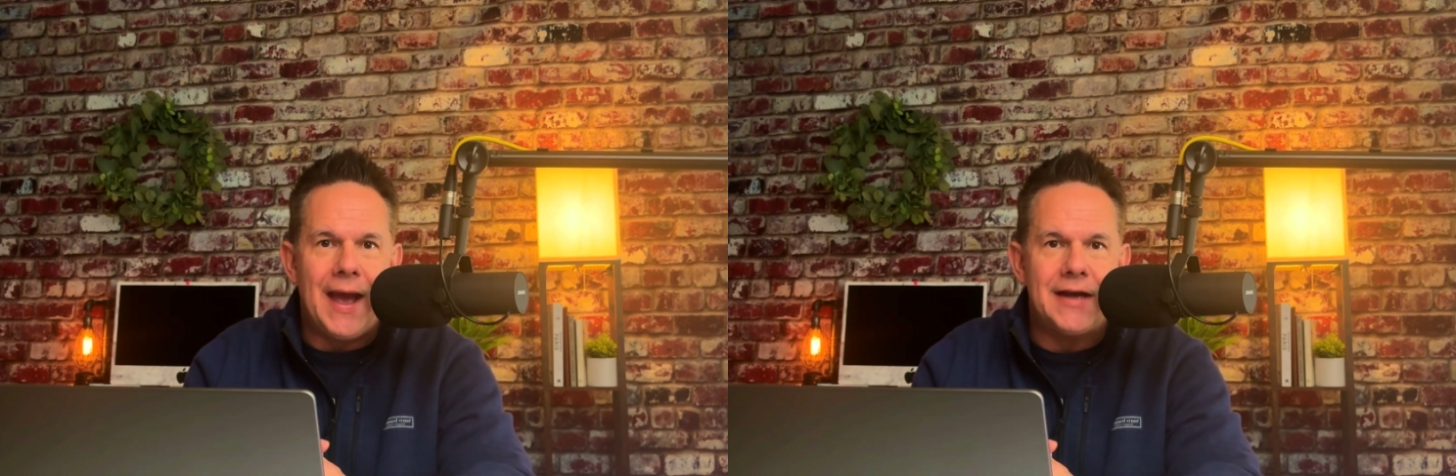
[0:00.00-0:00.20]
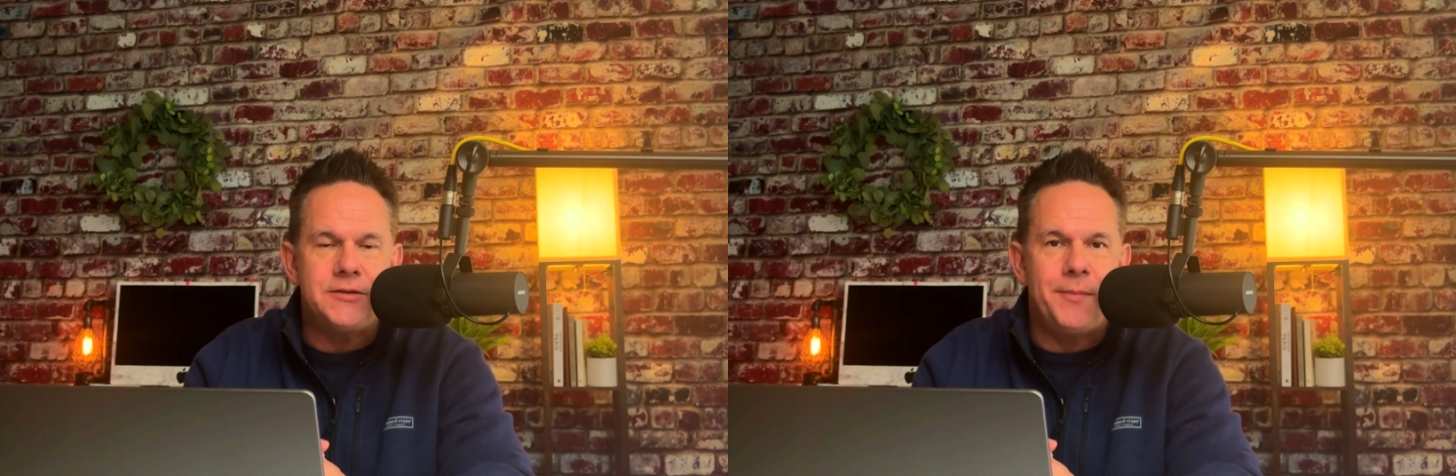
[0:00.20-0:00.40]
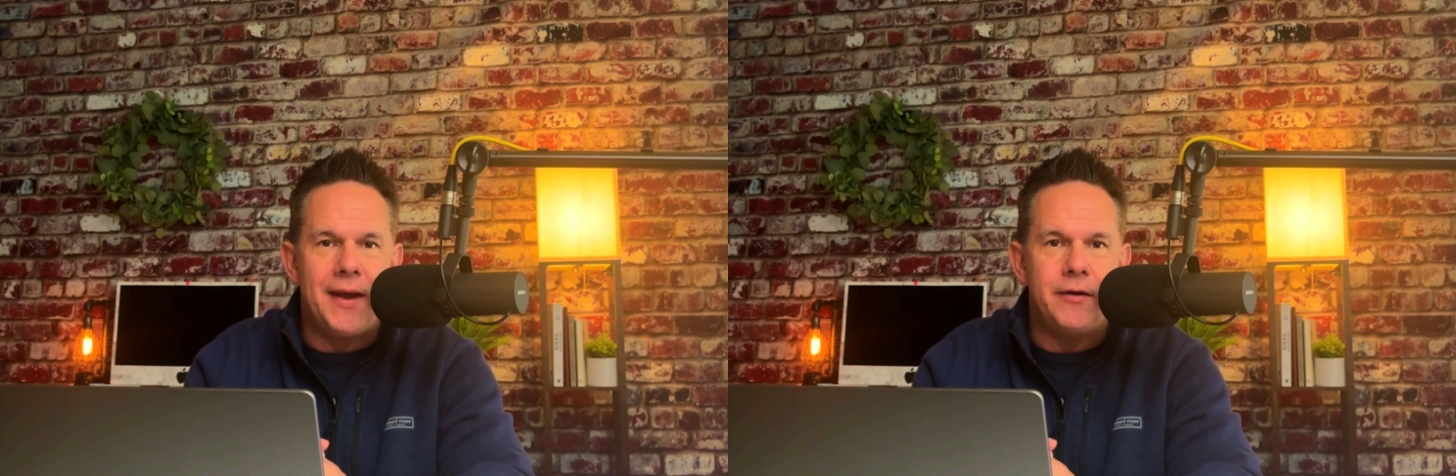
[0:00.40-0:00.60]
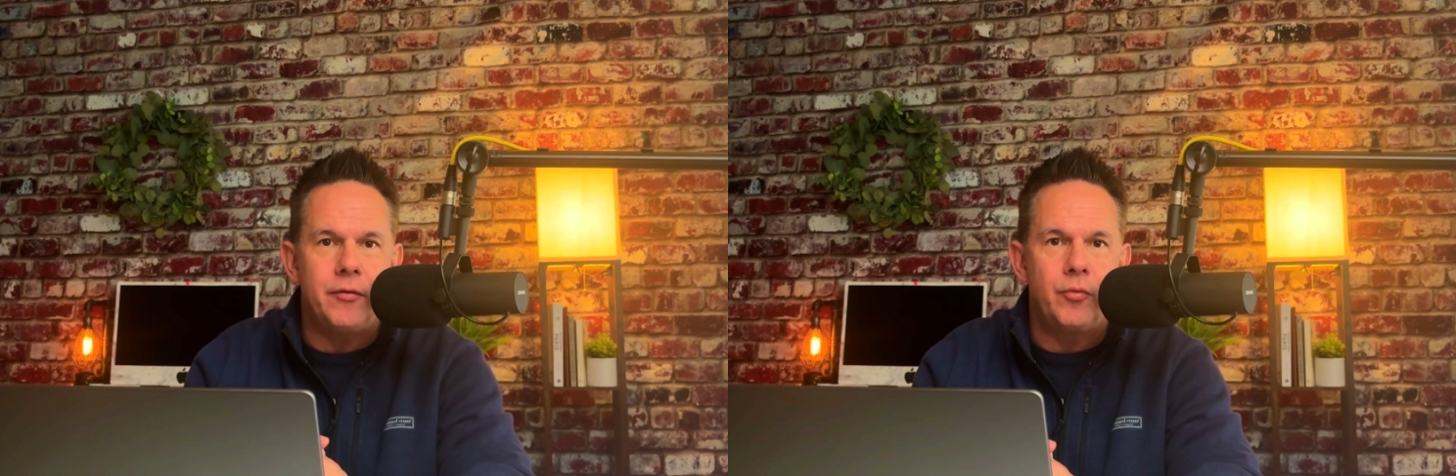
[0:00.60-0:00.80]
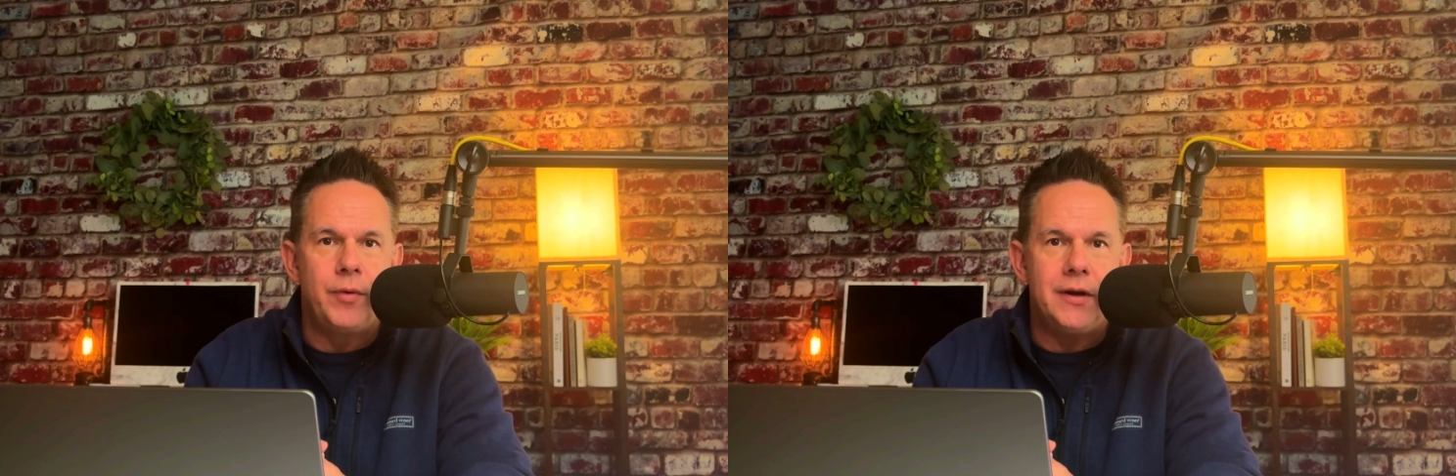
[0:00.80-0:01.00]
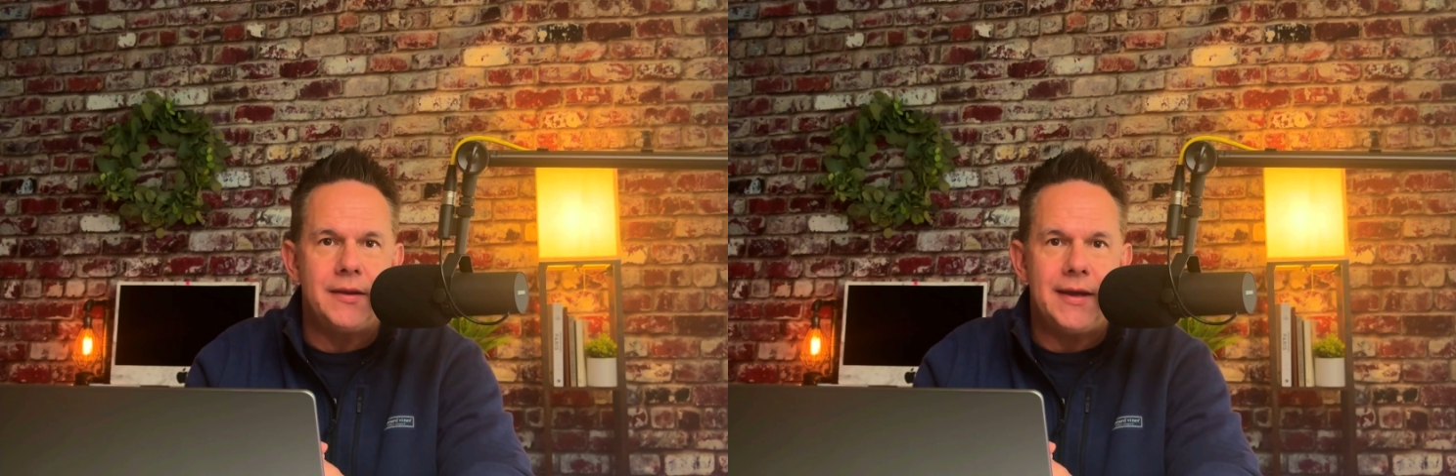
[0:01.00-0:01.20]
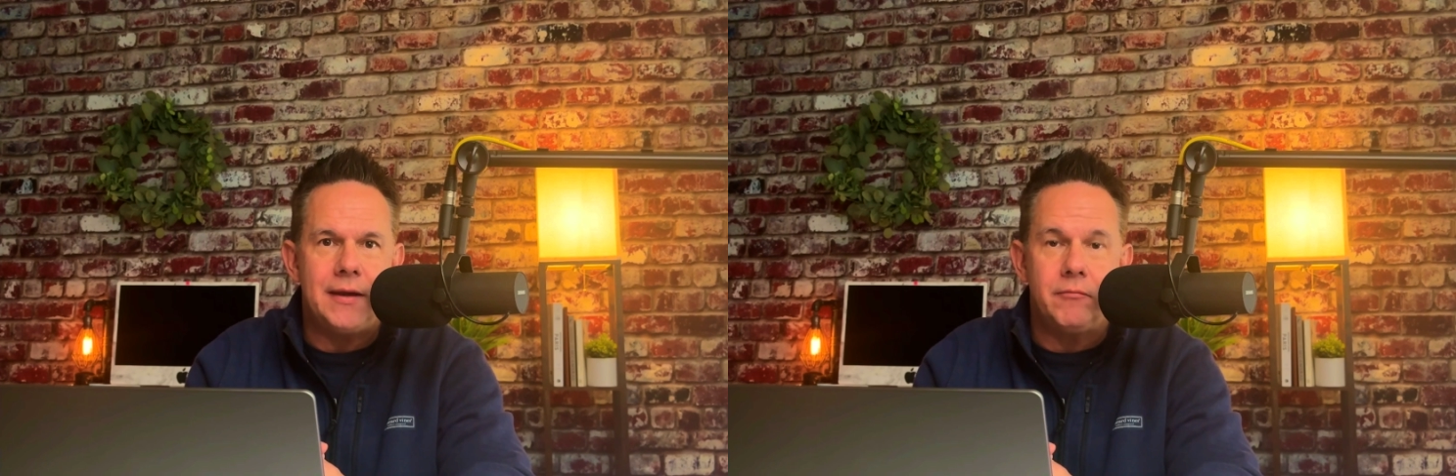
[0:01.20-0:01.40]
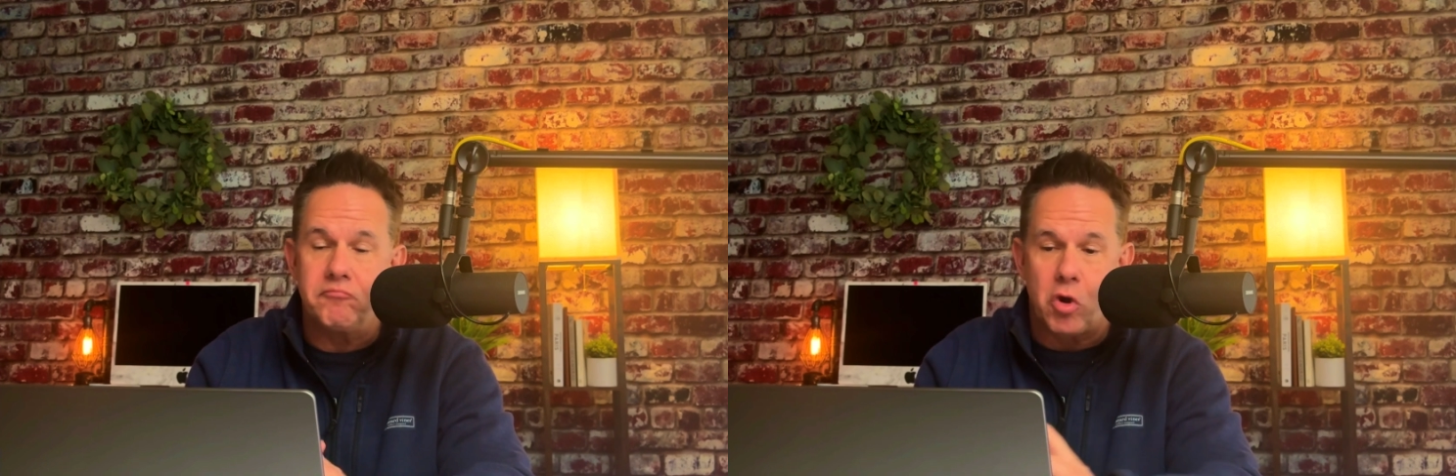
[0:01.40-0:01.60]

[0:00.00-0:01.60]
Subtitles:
has been really,